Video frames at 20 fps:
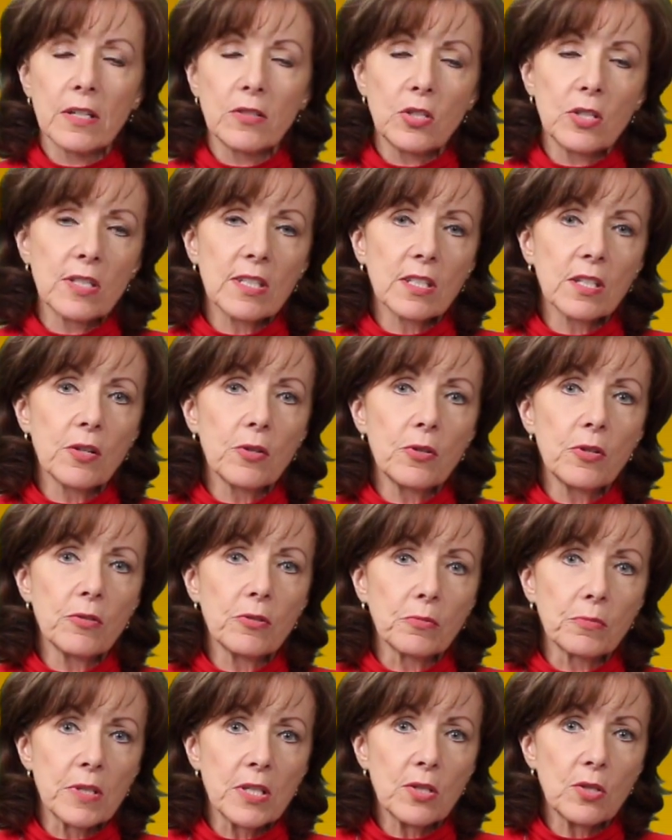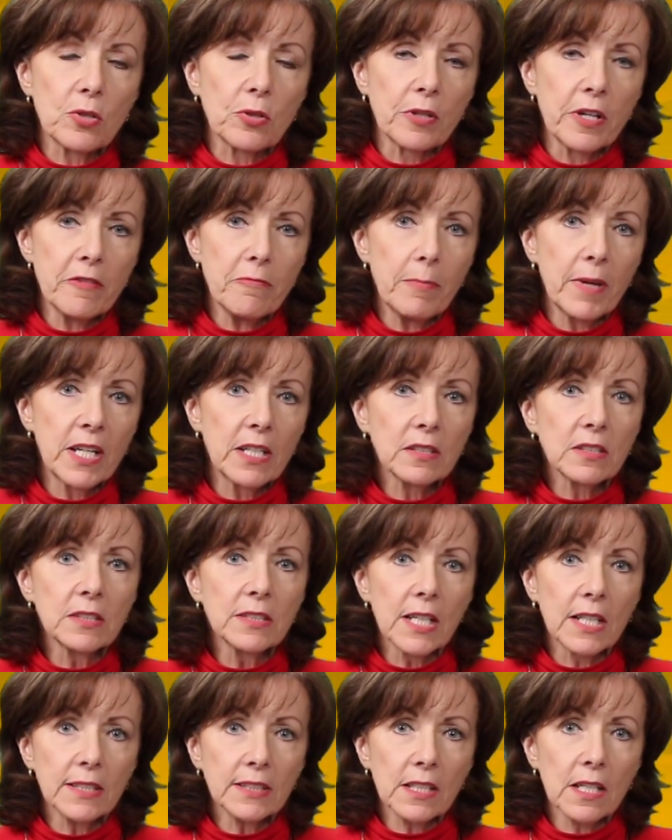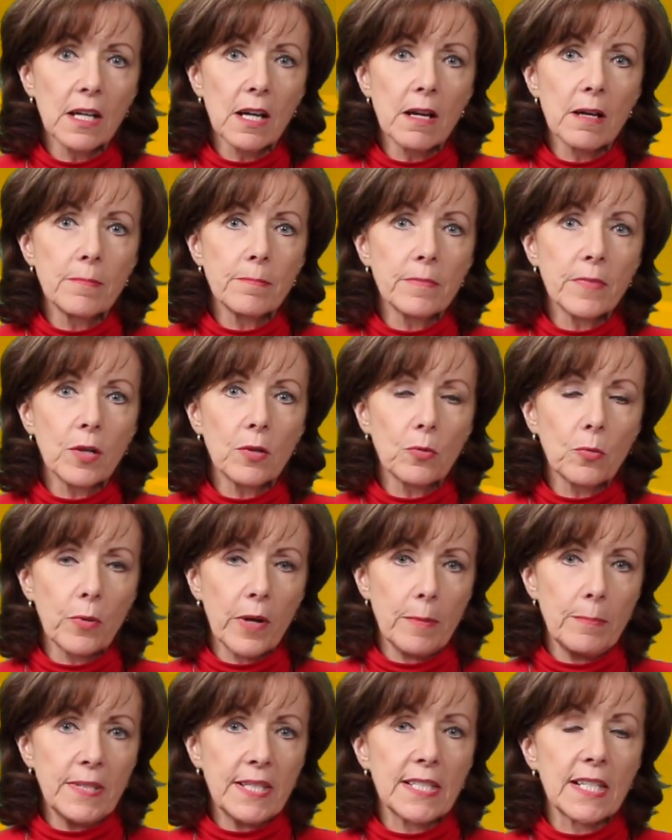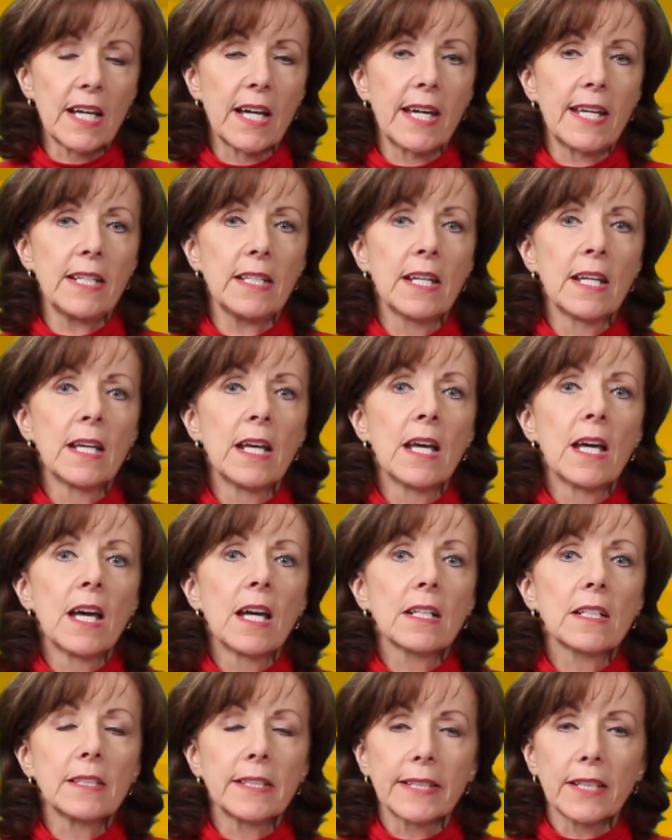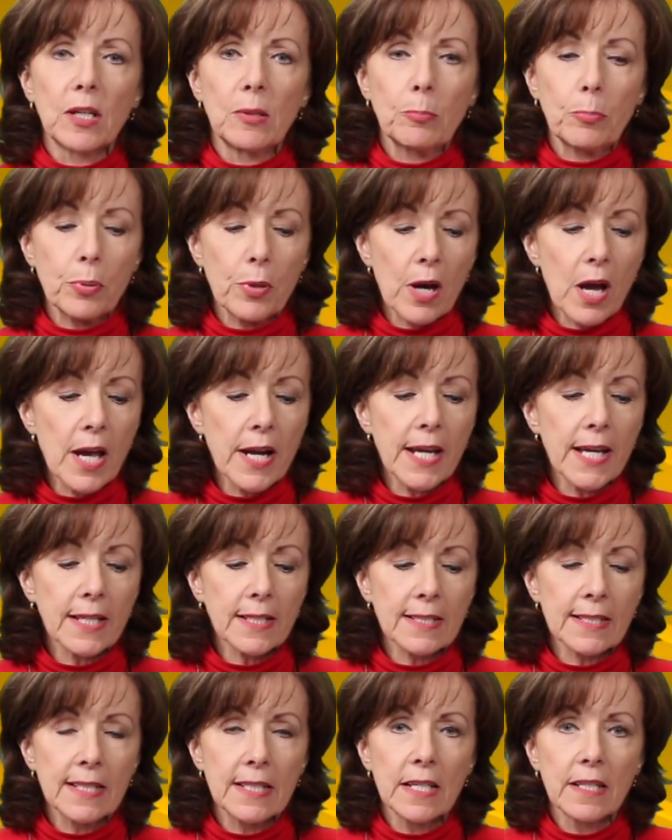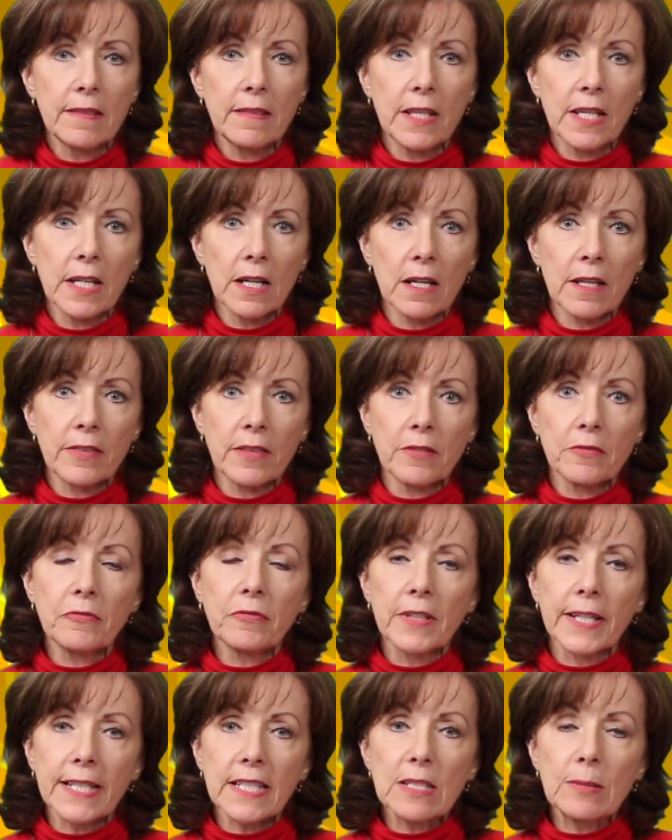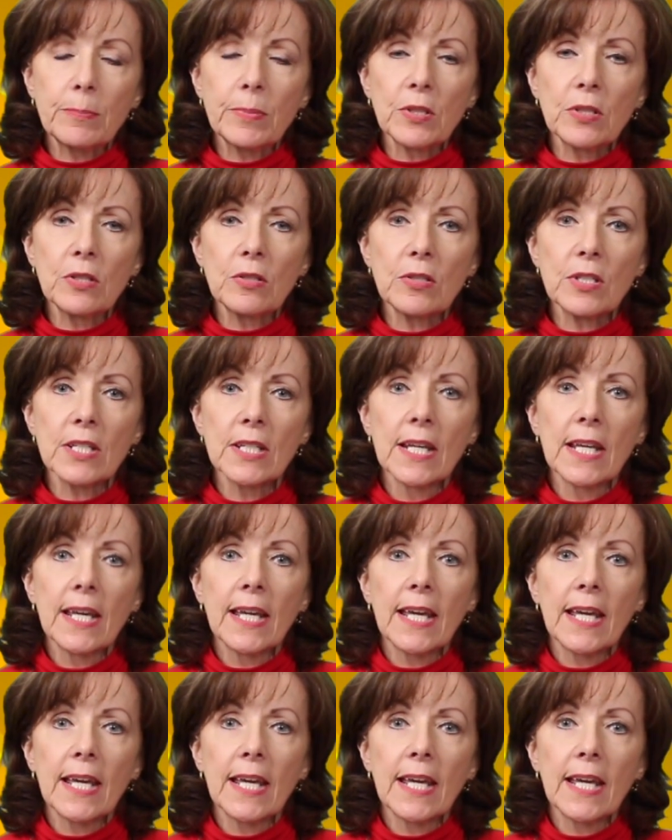just go to the restorativemedical.com website, click on products, then on the Flex Boot,